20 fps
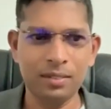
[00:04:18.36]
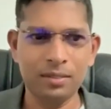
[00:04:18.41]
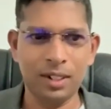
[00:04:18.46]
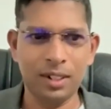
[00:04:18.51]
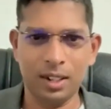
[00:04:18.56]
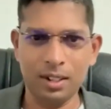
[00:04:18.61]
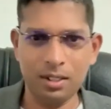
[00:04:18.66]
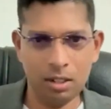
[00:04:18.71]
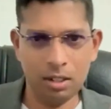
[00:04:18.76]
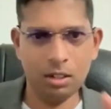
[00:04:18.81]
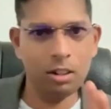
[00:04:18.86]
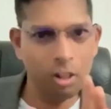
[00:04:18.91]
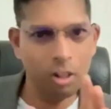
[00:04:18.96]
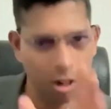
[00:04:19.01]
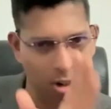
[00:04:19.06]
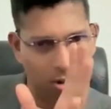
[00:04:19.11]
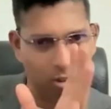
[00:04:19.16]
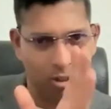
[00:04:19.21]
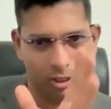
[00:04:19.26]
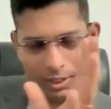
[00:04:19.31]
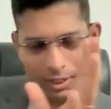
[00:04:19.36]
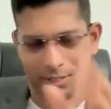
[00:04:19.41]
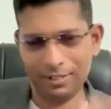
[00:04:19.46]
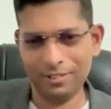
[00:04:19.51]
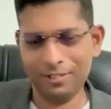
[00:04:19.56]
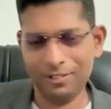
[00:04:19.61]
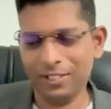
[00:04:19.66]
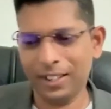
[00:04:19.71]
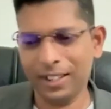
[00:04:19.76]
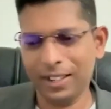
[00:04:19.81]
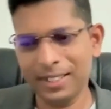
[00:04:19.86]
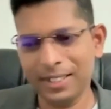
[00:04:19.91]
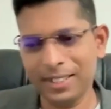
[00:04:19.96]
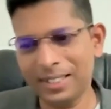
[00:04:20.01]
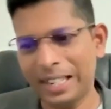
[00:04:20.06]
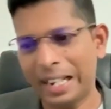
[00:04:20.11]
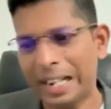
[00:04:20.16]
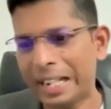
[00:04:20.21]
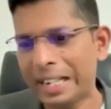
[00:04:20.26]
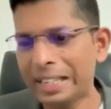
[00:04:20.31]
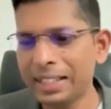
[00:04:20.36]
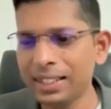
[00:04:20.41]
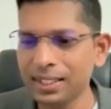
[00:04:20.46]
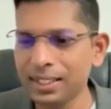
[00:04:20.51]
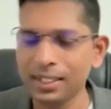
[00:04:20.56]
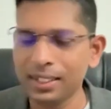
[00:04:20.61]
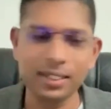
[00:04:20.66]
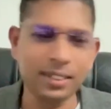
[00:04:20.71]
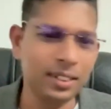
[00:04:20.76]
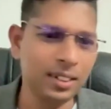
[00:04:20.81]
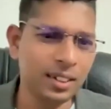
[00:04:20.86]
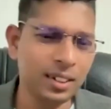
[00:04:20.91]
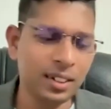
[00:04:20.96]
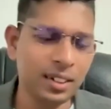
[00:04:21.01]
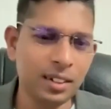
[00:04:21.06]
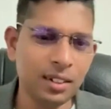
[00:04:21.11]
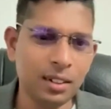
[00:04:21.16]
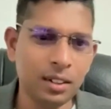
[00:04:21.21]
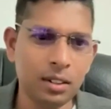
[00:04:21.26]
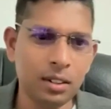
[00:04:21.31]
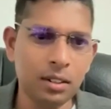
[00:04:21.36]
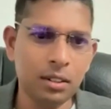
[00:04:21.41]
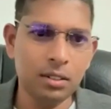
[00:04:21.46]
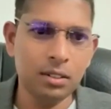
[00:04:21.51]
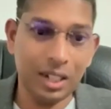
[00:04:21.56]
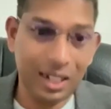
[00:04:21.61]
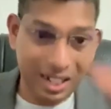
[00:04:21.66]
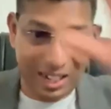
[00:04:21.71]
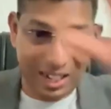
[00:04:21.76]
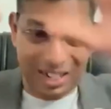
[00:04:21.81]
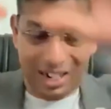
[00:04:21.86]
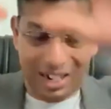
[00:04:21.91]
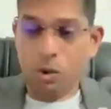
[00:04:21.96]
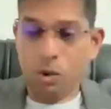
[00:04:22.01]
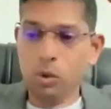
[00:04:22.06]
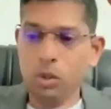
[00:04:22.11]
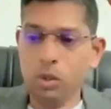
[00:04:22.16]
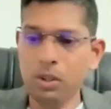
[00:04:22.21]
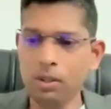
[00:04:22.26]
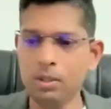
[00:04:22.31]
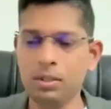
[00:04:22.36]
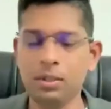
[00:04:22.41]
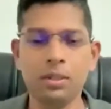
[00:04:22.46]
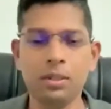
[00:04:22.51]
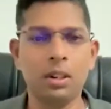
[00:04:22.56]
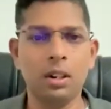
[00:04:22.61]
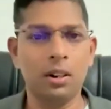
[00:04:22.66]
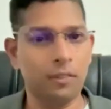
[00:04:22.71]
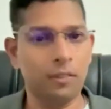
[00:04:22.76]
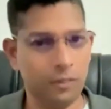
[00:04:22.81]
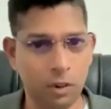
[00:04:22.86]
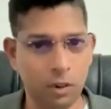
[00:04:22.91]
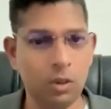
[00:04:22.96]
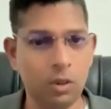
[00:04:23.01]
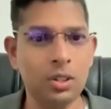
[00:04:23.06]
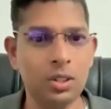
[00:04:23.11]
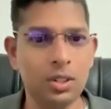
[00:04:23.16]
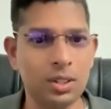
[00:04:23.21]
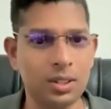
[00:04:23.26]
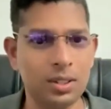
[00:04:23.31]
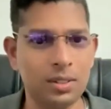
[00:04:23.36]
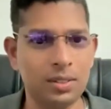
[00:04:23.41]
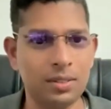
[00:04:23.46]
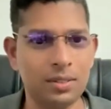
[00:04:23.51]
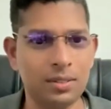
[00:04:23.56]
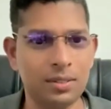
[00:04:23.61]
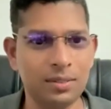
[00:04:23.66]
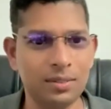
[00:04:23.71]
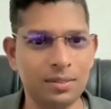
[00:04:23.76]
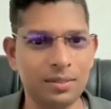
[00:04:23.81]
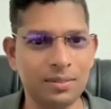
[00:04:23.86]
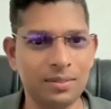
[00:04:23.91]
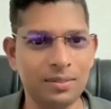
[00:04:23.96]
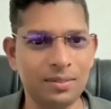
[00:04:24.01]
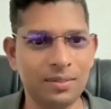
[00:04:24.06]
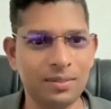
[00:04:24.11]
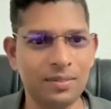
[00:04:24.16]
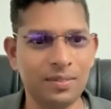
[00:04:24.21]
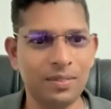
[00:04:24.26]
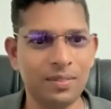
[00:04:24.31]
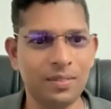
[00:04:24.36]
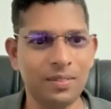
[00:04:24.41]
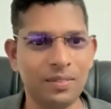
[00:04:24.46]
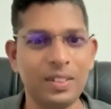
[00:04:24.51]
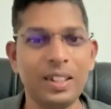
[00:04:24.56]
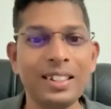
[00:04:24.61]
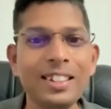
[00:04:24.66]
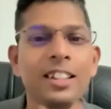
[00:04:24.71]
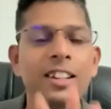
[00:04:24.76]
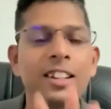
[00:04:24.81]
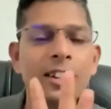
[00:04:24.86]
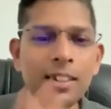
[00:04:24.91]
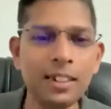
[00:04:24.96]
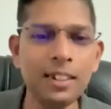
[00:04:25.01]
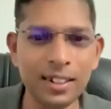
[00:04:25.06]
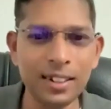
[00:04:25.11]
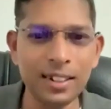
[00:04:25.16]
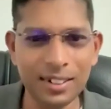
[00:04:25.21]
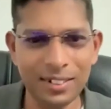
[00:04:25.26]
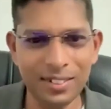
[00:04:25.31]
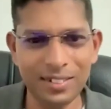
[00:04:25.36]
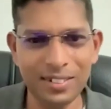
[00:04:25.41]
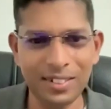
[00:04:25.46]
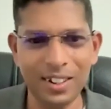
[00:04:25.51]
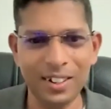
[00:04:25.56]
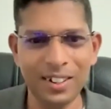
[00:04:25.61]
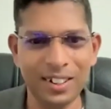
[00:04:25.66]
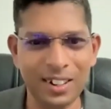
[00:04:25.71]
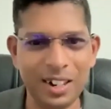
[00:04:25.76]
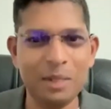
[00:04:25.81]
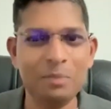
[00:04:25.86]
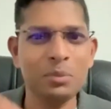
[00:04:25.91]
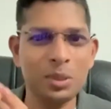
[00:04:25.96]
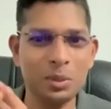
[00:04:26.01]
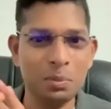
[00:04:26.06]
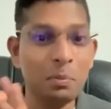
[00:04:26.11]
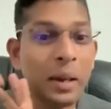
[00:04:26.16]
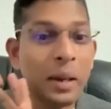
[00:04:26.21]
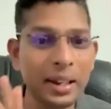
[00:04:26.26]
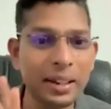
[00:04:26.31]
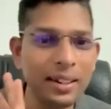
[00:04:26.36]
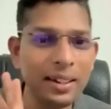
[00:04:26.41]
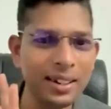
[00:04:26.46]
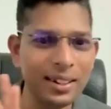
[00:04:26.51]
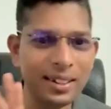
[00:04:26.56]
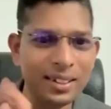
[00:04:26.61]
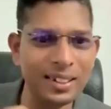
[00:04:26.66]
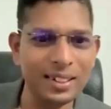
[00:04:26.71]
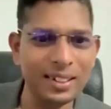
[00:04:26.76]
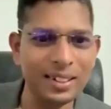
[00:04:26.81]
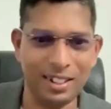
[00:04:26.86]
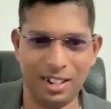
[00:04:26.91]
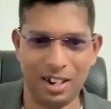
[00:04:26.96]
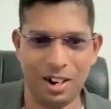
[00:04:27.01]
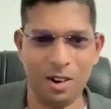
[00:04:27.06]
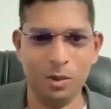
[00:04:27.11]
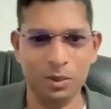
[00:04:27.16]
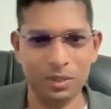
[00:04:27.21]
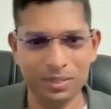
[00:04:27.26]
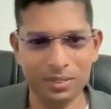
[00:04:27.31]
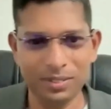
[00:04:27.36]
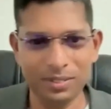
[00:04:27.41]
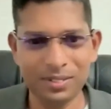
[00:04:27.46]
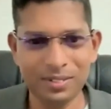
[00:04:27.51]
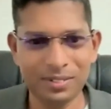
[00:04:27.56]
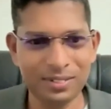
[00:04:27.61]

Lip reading: That is the growth, right? And the crown, of course, the yield comes mainly in the crown.